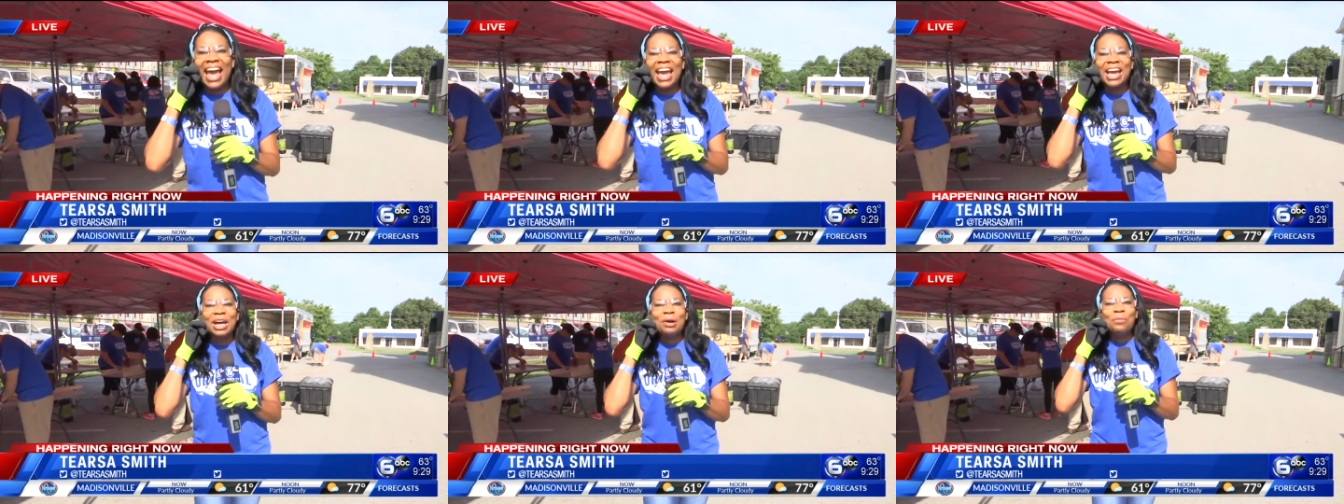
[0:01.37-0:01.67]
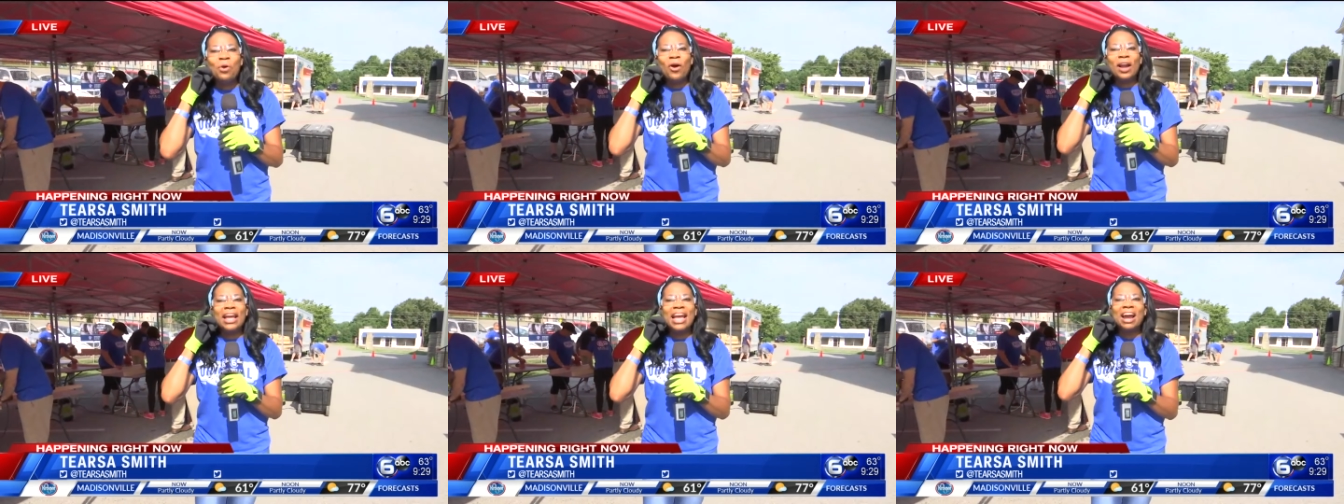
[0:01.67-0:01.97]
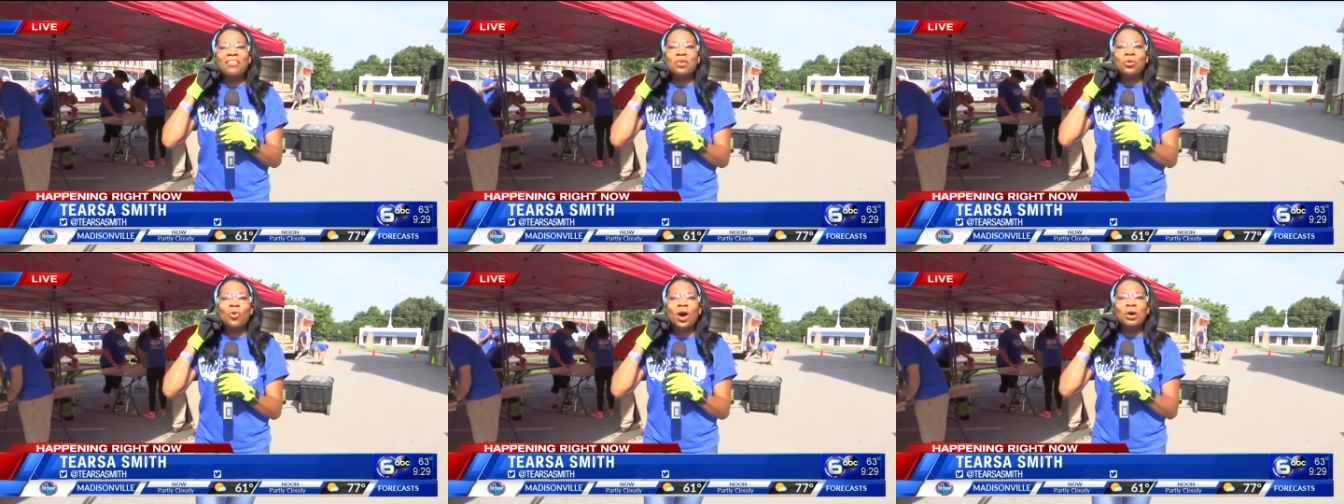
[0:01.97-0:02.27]
Hey, good
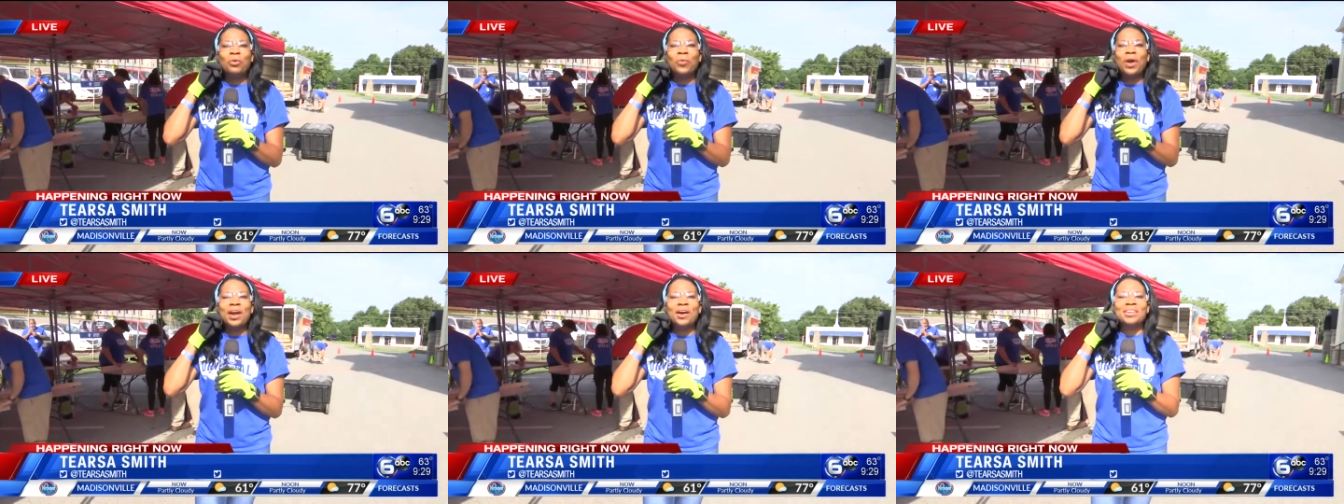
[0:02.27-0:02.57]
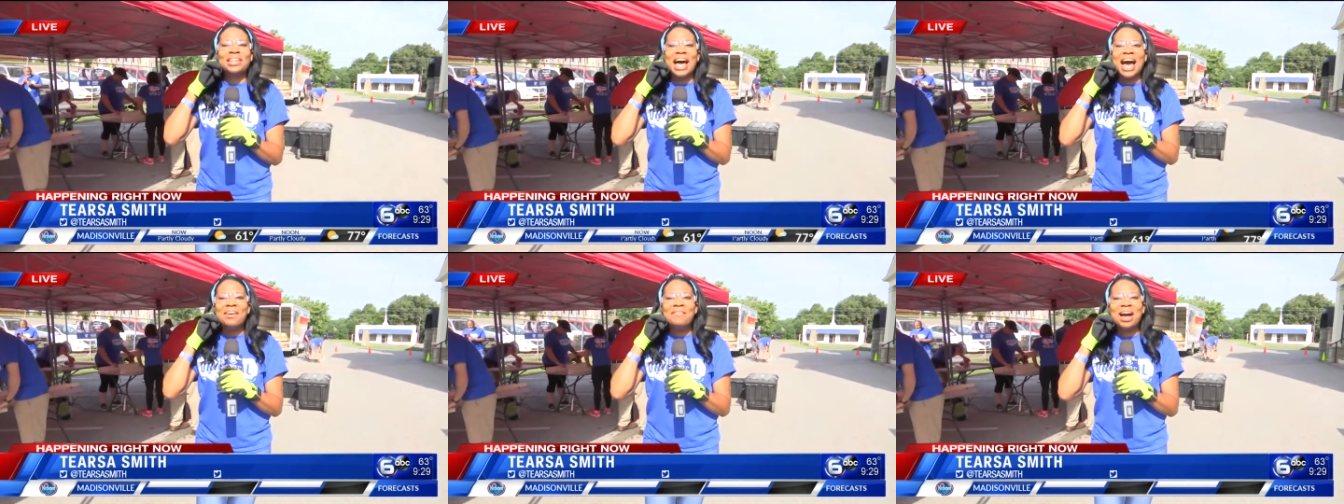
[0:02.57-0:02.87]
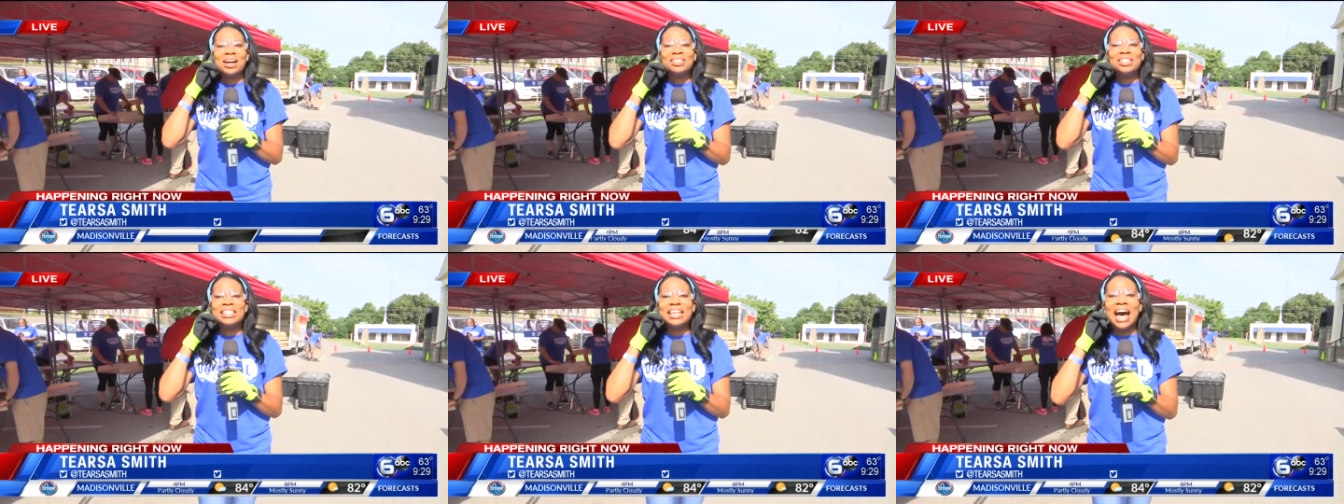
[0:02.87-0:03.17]
morning, everyone. We are
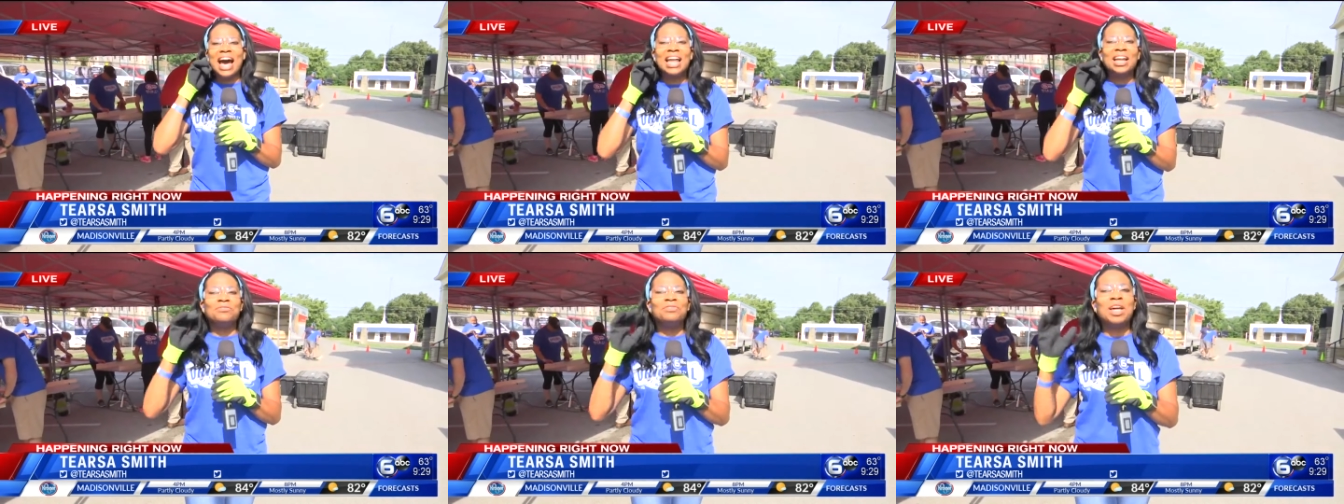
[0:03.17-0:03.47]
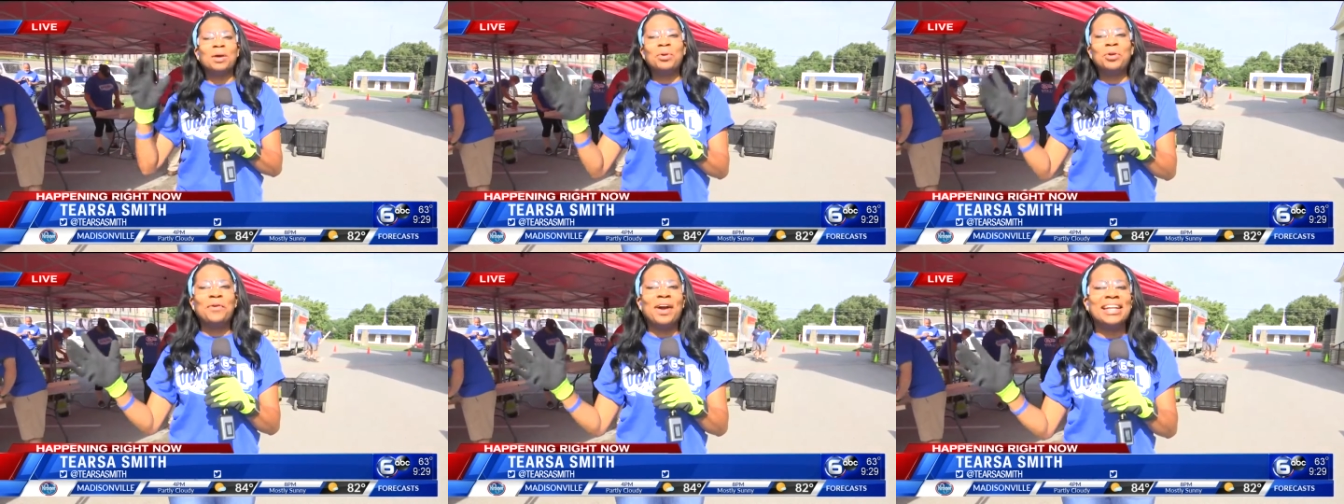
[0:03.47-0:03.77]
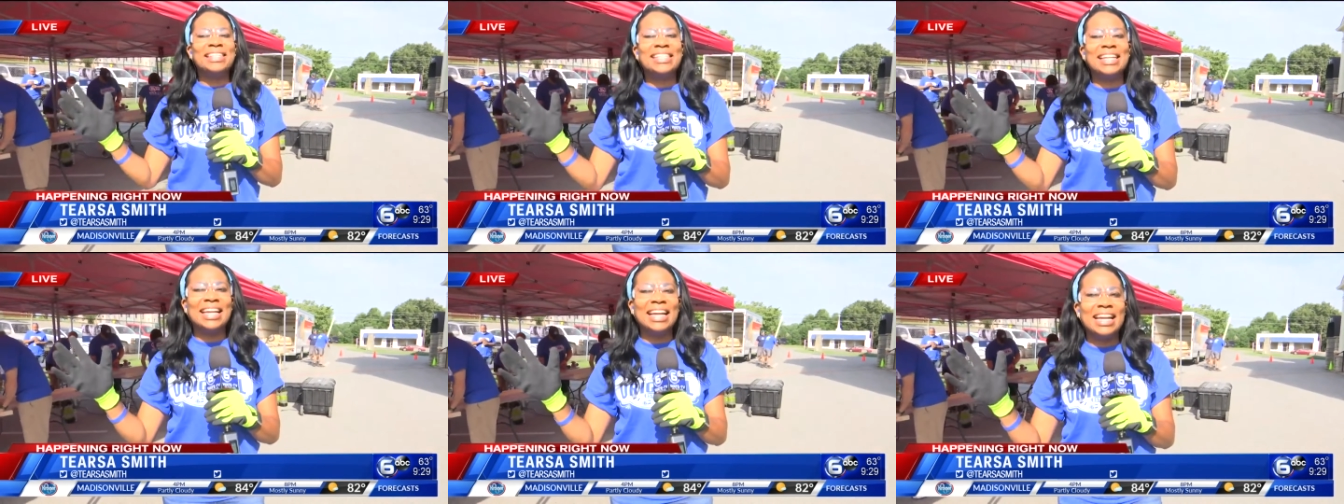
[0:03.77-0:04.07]
live outside of
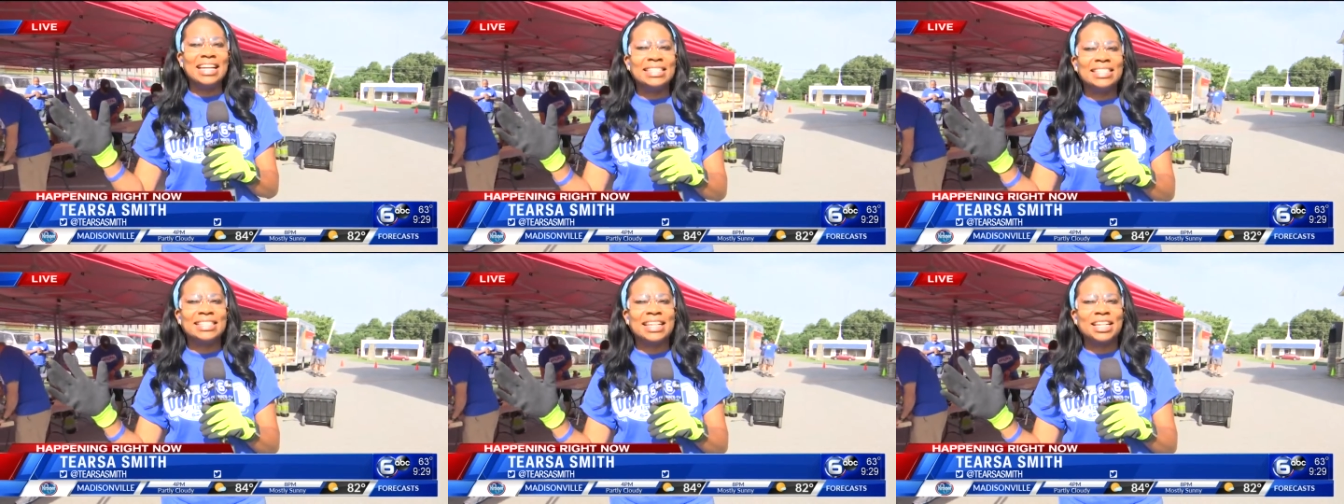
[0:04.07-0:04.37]
WATE 6